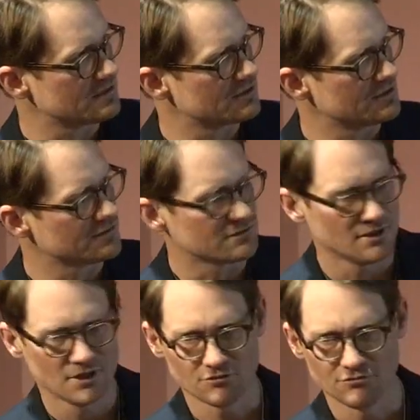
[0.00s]
evidence,
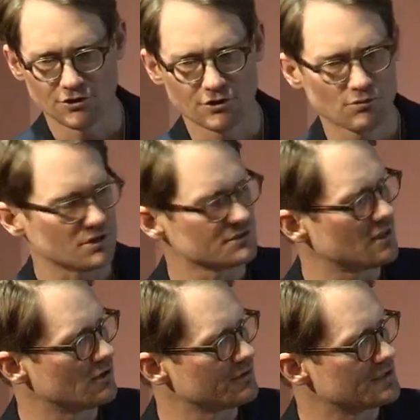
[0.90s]
very well
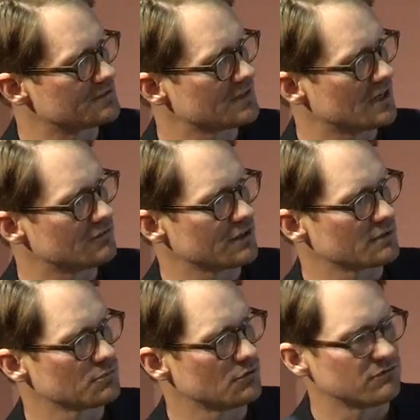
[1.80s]
tolerated side
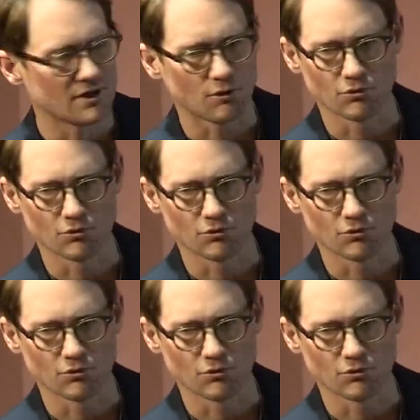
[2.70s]
effect profile,